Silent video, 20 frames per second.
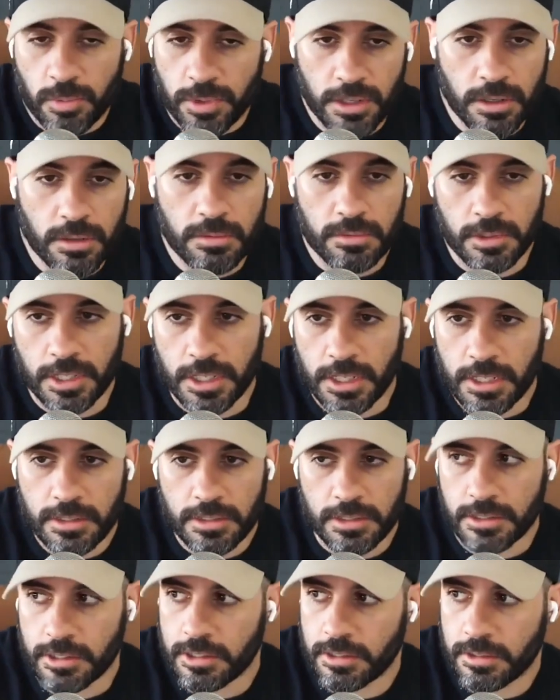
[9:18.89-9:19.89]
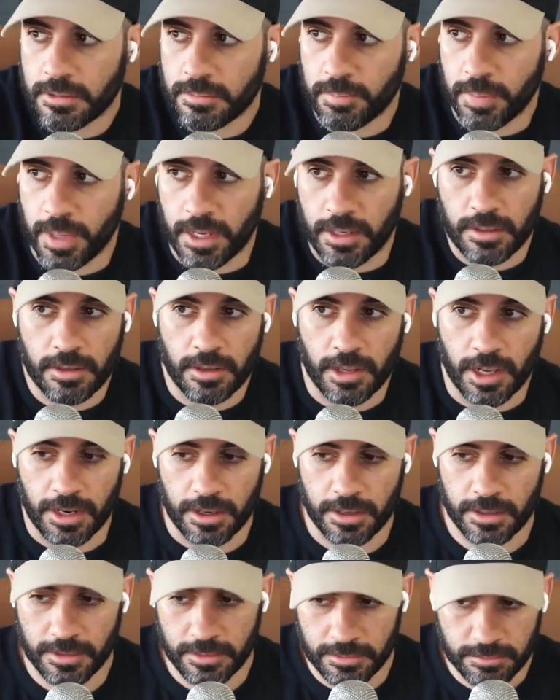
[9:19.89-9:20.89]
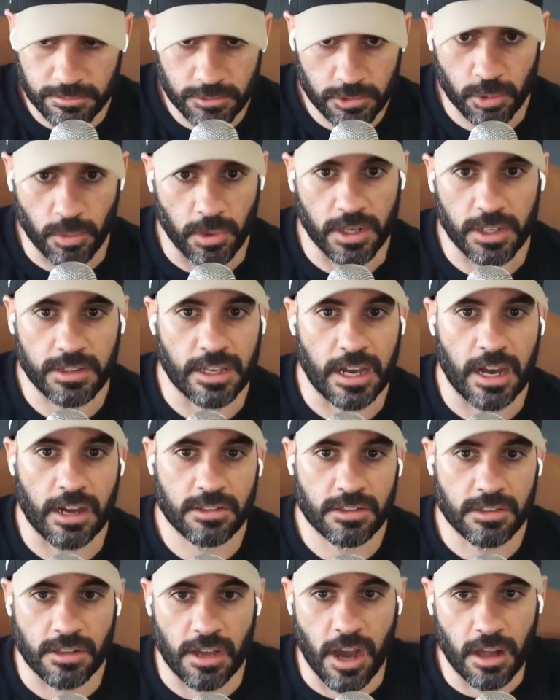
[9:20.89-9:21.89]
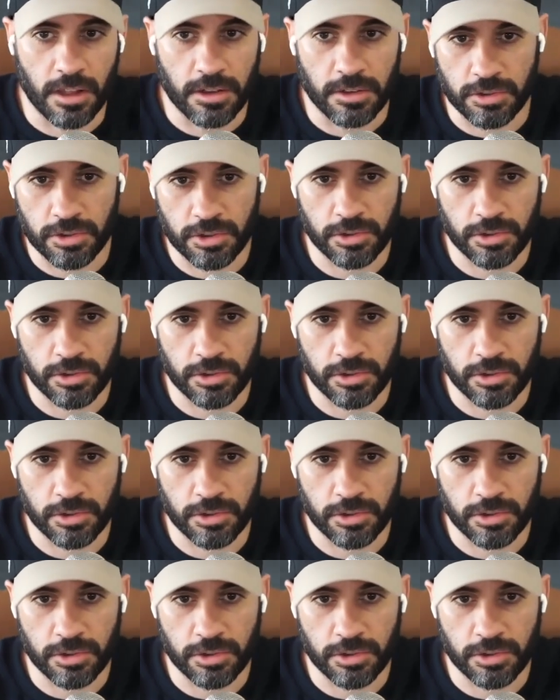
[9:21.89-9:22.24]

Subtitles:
we don't need to spend like $20,000